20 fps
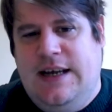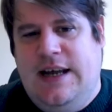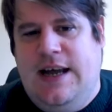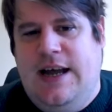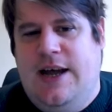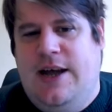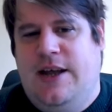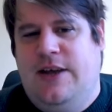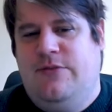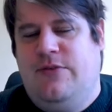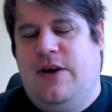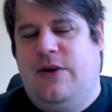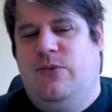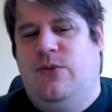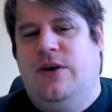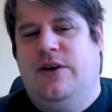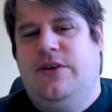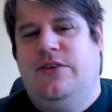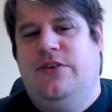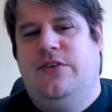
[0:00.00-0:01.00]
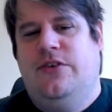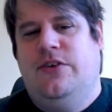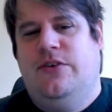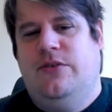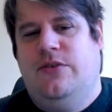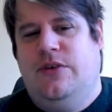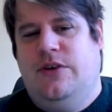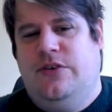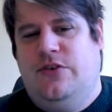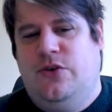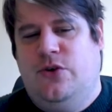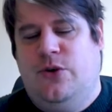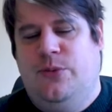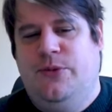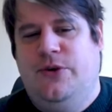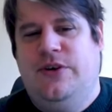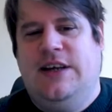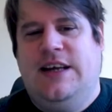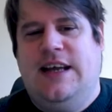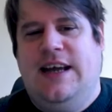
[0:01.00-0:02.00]
If I want to
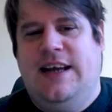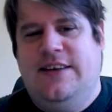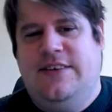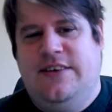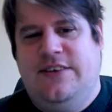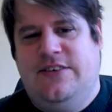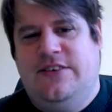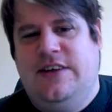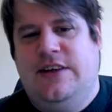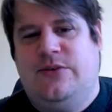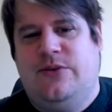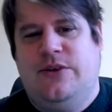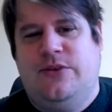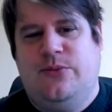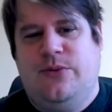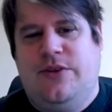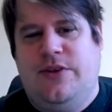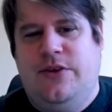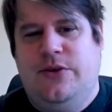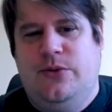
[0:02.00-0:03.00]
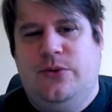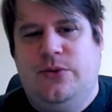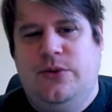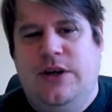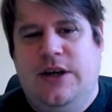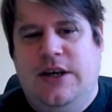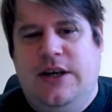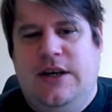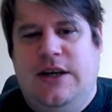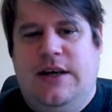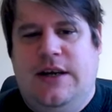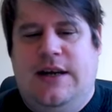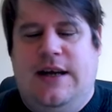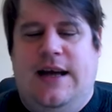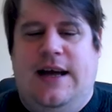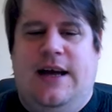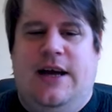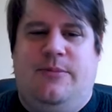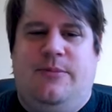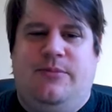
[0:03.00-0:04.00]
communicate in secret with you,
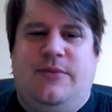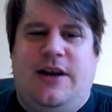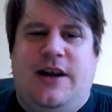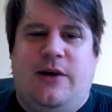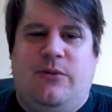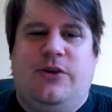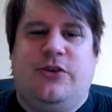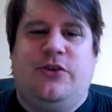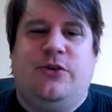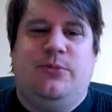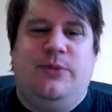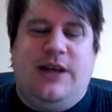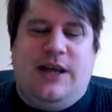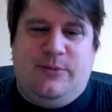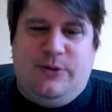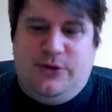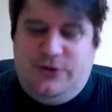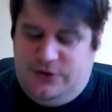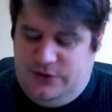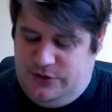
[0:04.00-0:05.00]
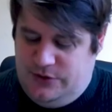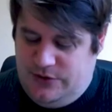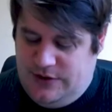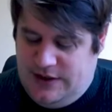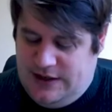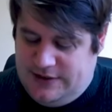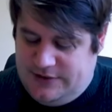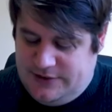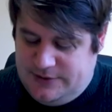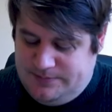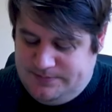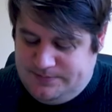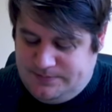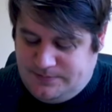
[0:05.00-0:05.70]
then I want to be able to do that.